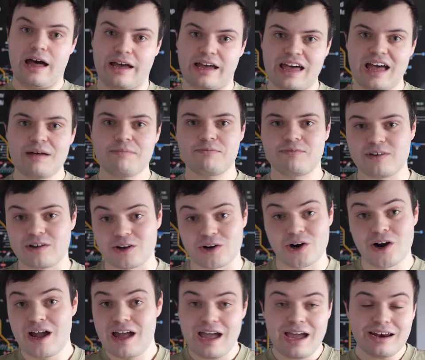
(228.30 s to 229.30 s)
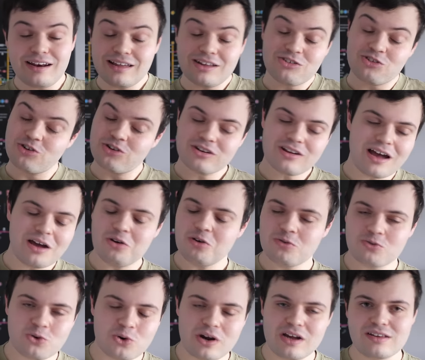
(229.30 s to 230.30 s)
a gap filler. And it's just kind
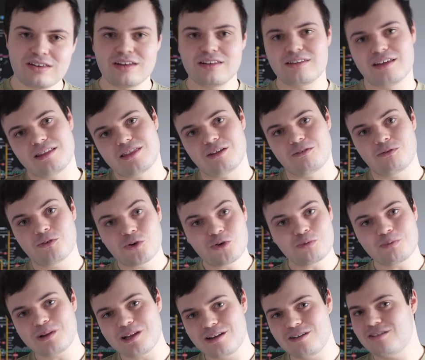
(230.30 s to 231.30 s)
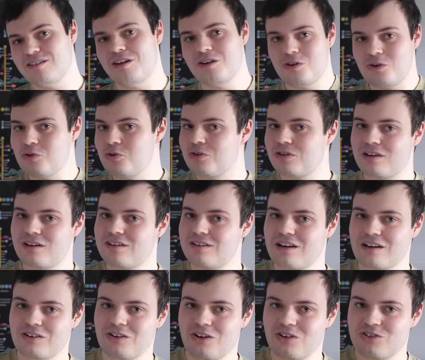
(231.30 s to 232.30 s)
of crazy that the first place that used this
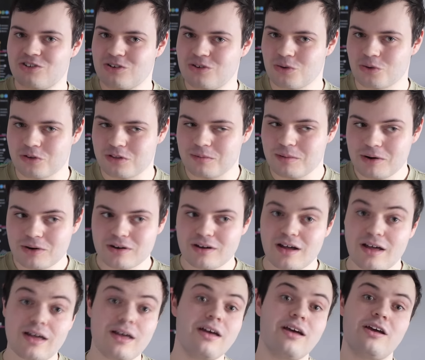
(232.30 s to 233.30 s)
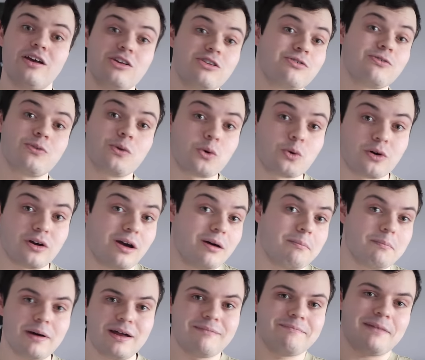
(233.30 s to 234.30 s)
technology in North America is Florida.
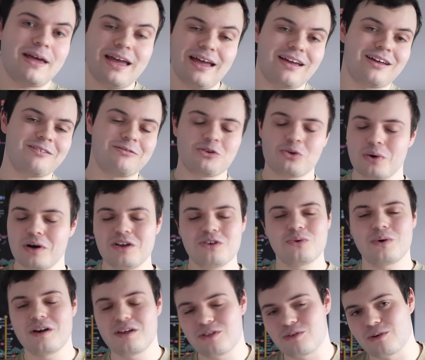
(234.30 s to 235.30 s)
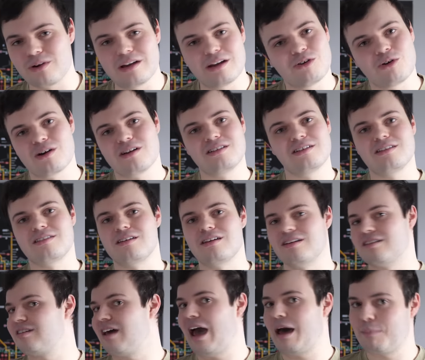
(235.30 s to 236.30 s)
But hey, 2023 crazy
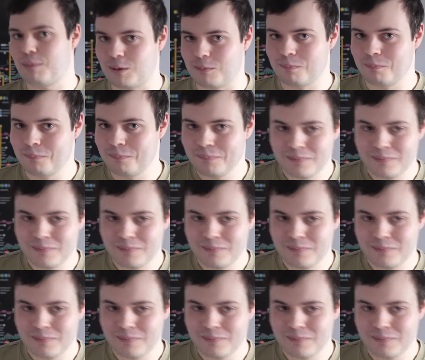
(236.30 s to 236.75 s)
things happen.